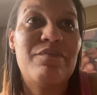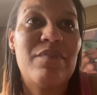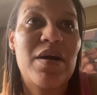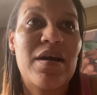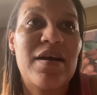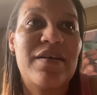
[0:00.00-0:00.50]

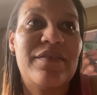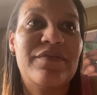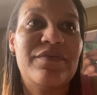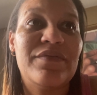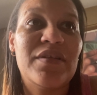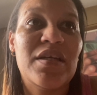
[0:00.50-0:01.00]

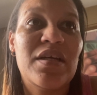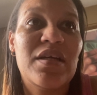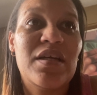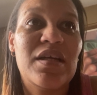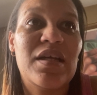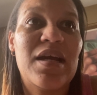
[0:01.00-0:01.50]
I've
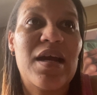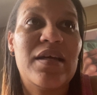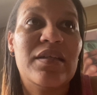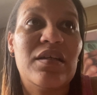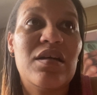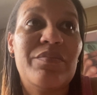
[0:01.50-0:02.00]

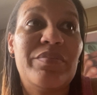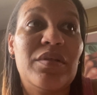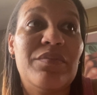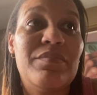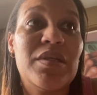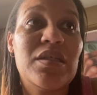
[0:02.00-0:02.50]
gotten a couple
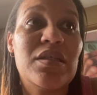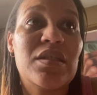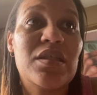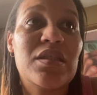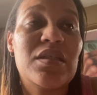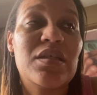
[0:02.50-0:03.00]
of
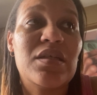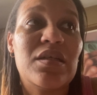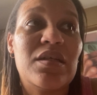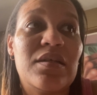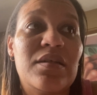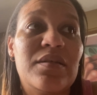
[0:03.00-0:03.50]
books,
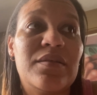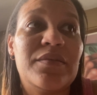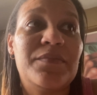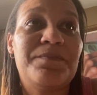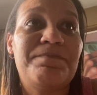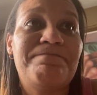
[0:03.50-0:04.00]

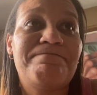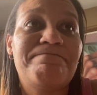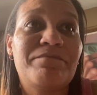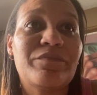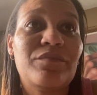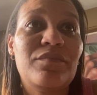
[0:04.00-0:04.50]
um,
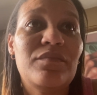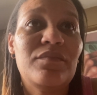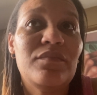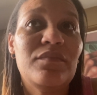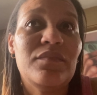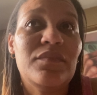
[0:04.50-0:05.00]

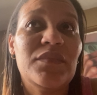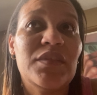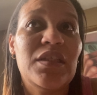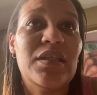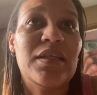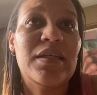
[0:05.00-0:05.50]

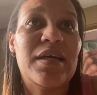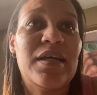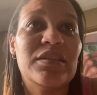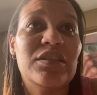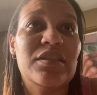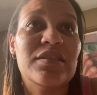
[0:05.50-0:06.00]
and
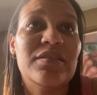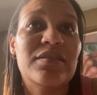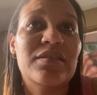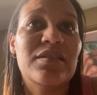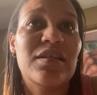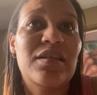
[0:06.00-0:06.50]
I
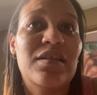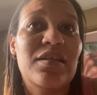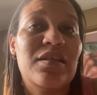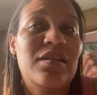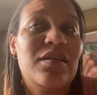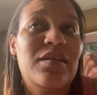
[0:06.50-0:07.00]
just,
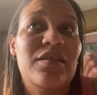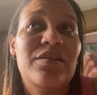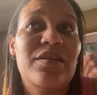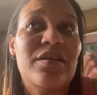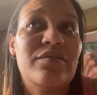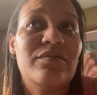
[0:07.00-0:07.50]
you
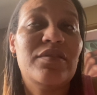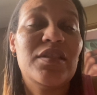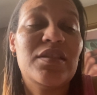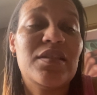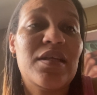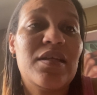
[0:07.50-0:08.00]
know,
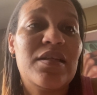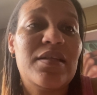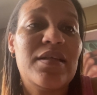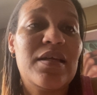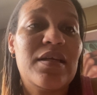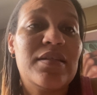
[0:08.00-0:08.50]
just take it a
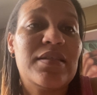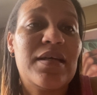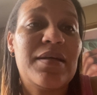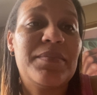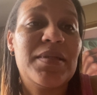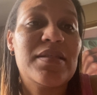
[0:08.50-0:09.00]
day at a
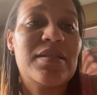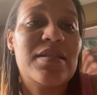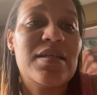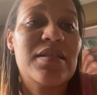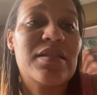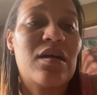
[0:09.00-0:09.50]
time.
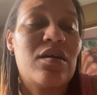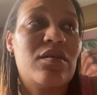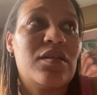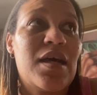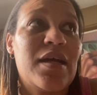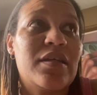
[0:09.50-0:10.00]
That's
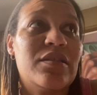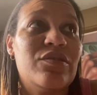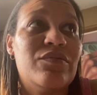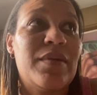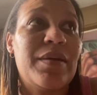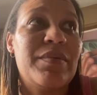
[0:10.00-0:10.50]
all I can
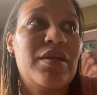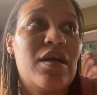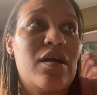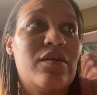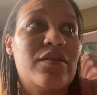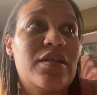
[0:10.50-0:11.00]
do. Maybe
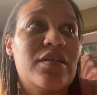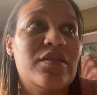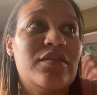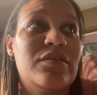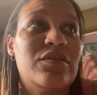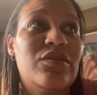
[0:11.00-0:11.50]
y'all
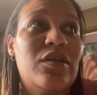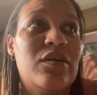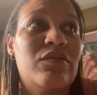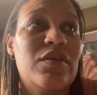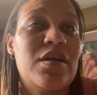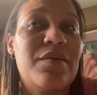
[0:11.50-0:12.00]
can, you
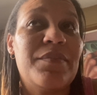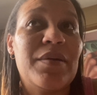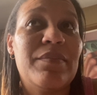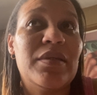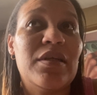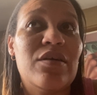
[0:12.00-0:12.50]
know,
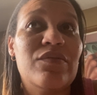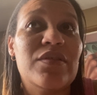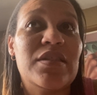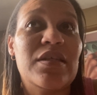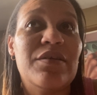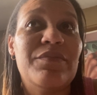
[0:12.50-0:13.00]
comment below
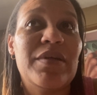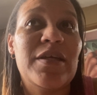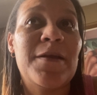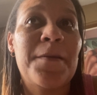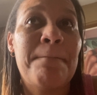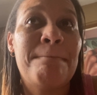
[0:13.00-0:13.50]
and tell
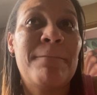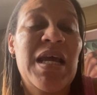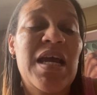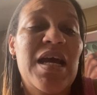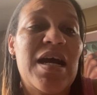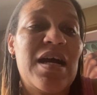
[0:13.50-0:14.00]
me
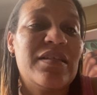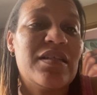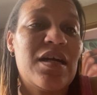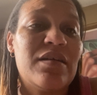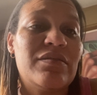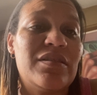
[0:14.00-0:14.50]
how
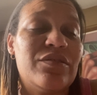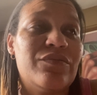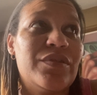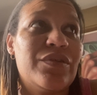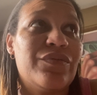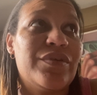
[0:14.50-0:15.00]
y'all deal
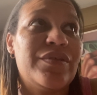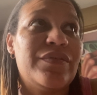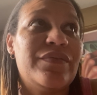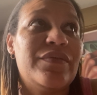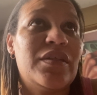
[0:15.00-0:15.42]
with grief.